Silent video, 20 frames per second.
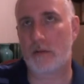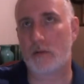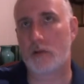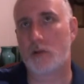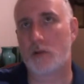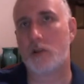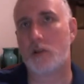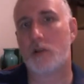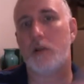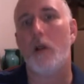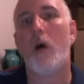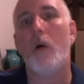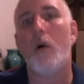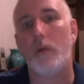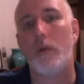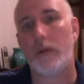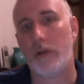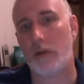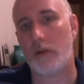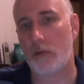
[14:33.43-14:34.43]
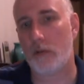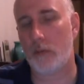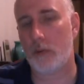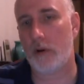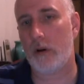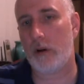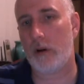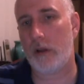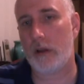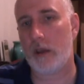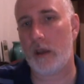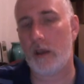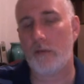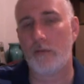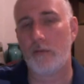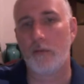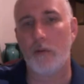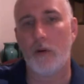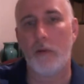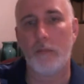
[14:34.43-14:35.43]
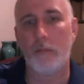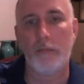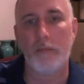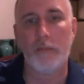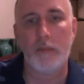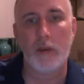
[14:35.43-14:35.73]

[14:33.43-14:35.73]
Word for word: slowly to where he came from.